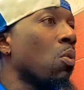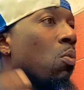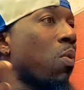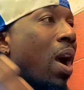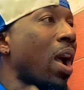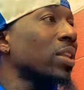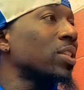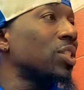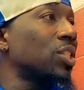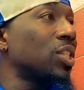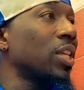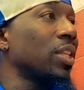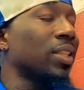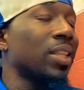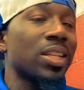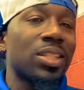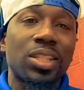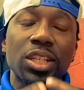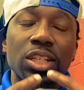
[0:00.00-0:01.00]
Watch
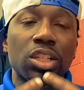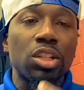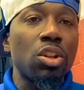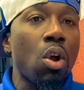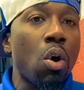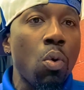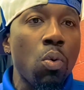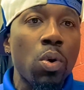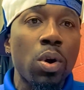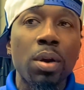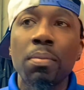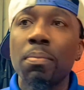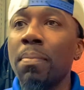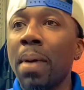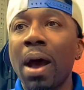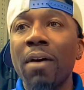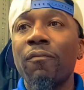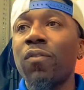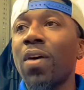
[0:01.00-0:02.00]
shit that's just lowering
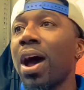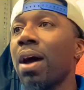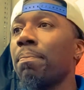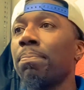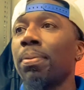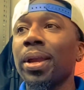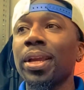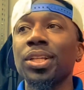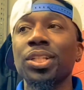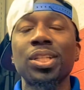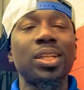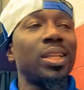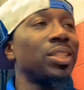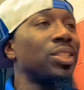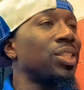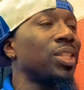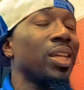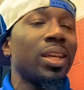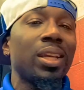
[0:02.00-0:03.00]
my vibration
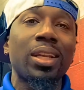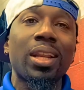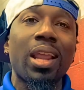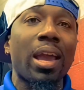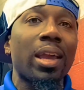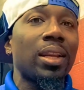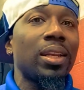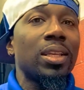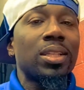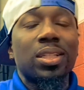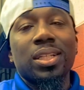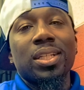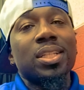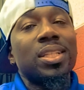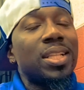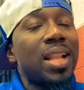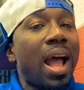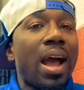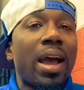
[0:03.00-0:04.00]
and shit. Like, listen,
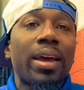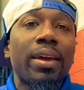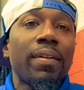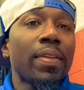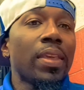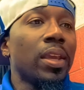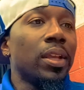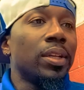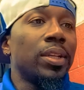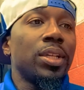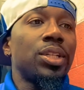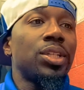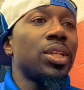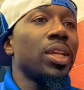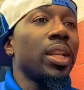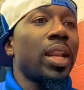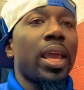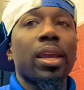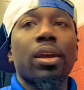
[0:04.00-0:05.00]
this not this
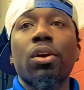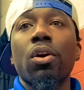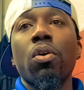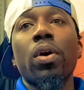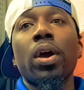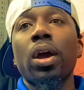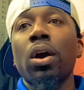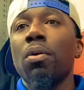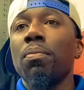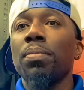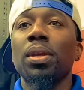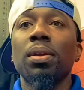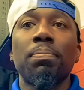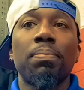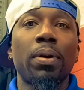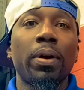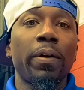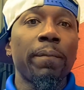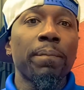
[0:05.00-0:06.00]
shit ain't gonna help me,
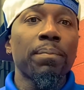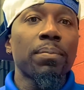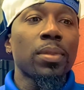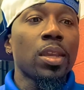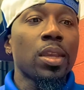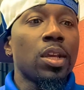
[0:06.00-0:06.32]
bro.